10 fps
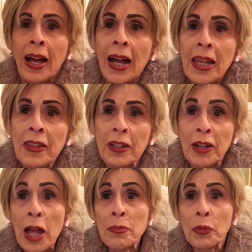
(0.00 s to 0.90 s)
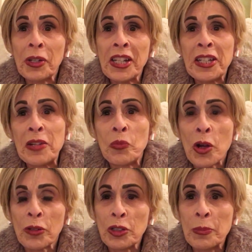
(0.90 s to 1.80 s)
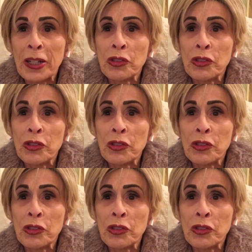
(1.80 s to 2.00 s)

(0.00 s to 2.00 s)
Hi there, I'm Maria and welcome to my